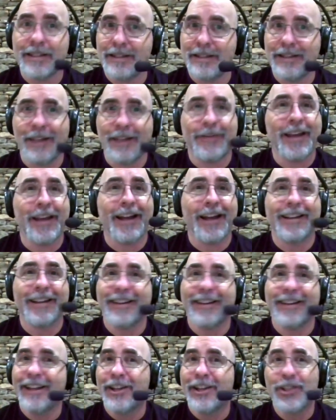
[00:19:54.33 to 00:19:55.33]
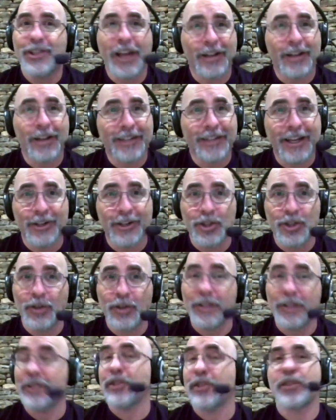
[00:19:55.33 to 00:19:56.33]
they've yeah. got childcare
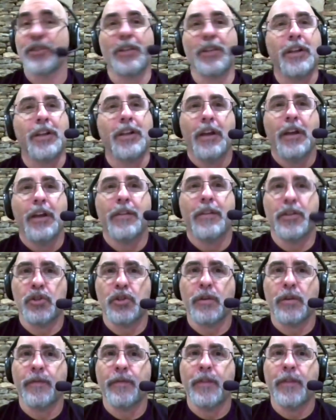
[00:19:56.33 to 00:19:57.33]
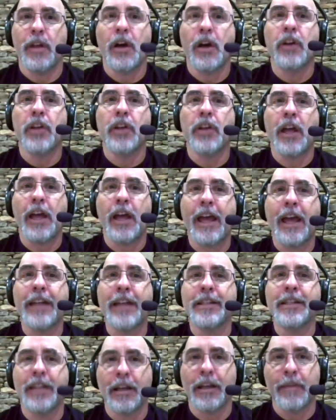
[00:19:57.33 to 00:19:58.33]
duties, just this sort of
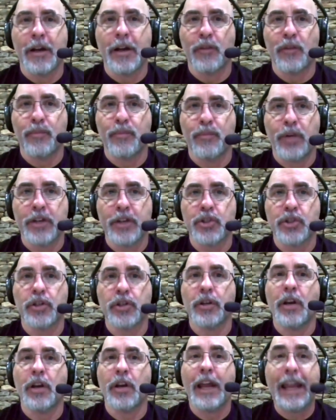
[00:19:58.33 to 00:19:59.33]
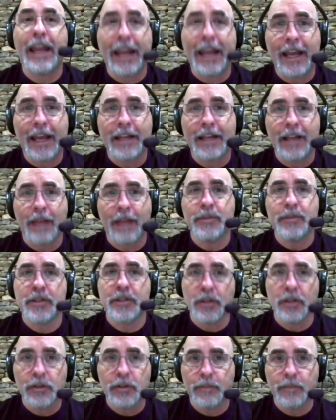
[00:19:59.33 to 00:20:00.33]
unending amount of pressure. And I'm
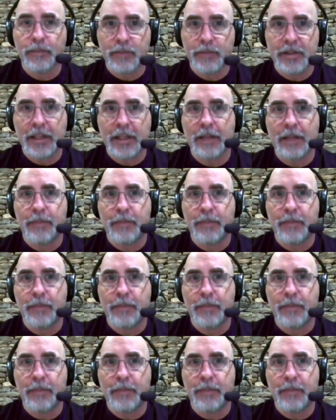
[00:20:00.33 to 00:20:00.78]
still seeing